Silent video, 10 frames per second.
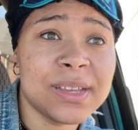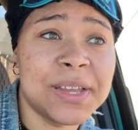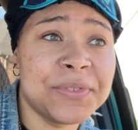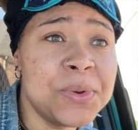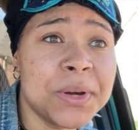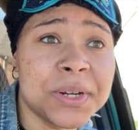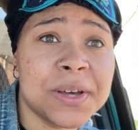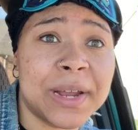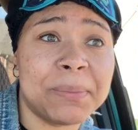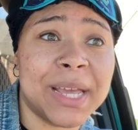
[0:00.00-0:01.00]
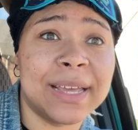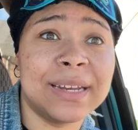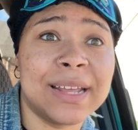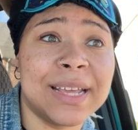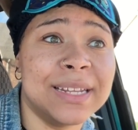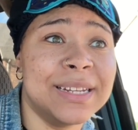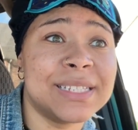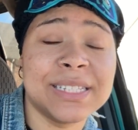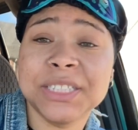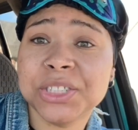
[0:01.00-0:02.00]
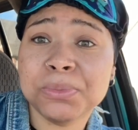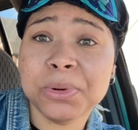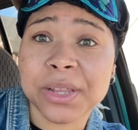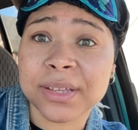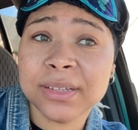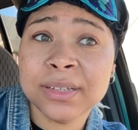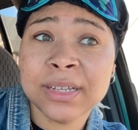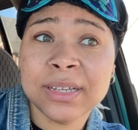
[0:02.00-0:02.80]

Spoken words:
If you want to know that bad, and this is your brother,